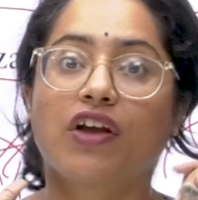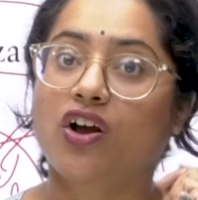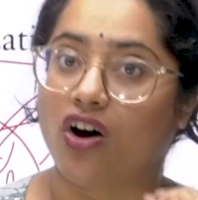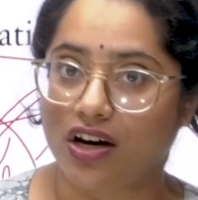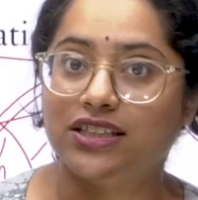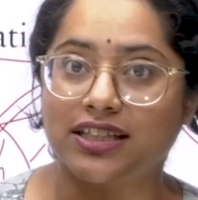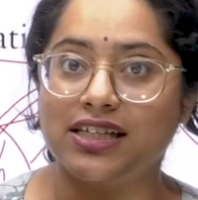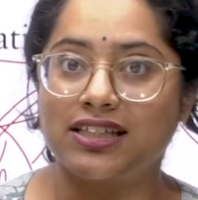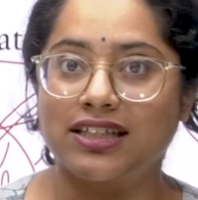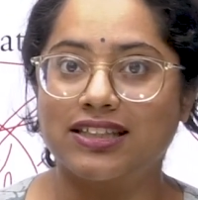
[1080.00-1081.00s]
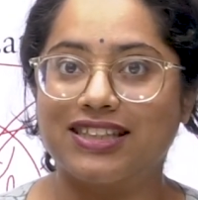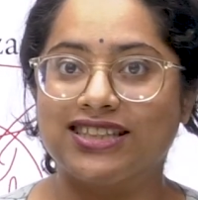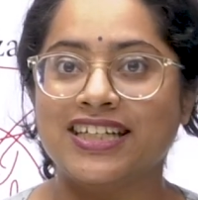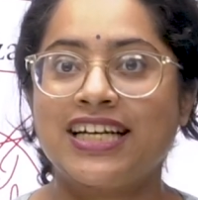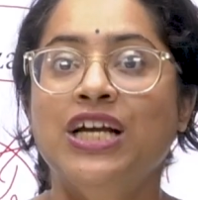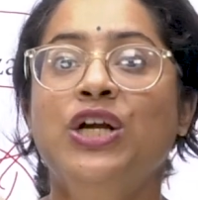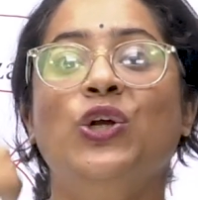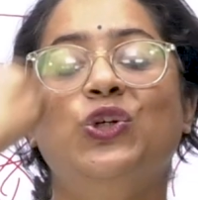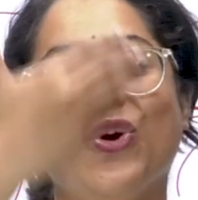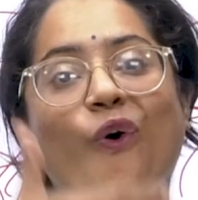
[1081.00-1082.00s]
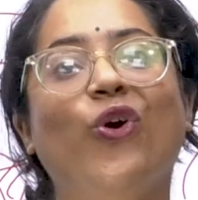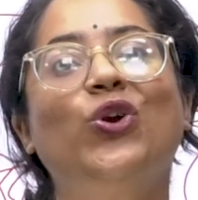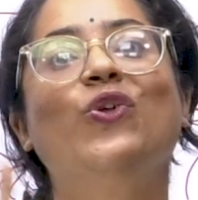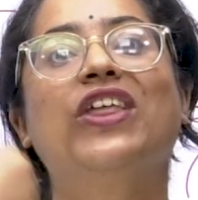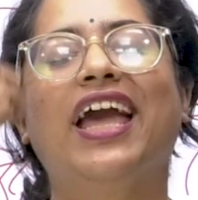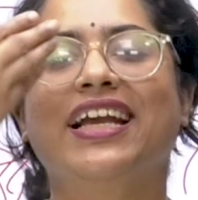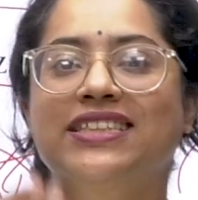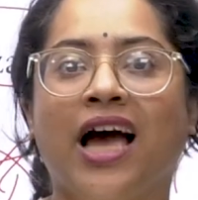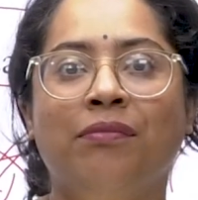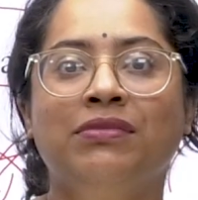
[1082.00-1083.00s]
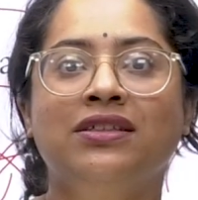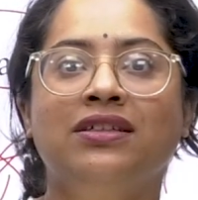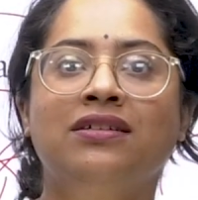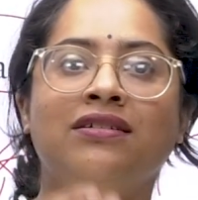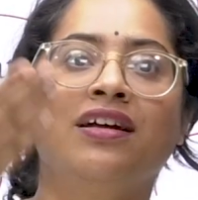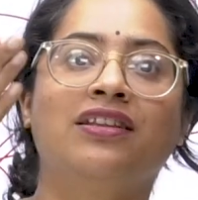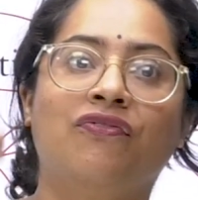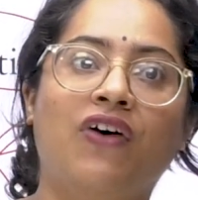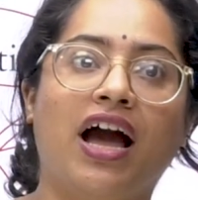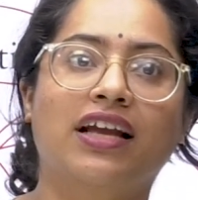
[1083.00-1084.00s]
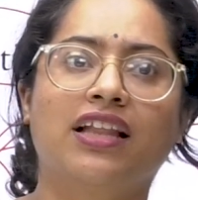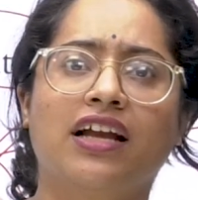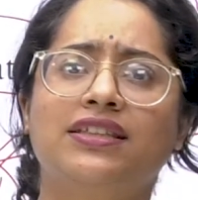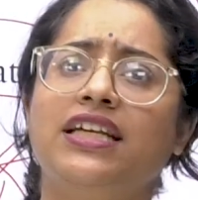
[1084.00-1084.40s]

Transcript: ecological succession, show to the examiner the fact that,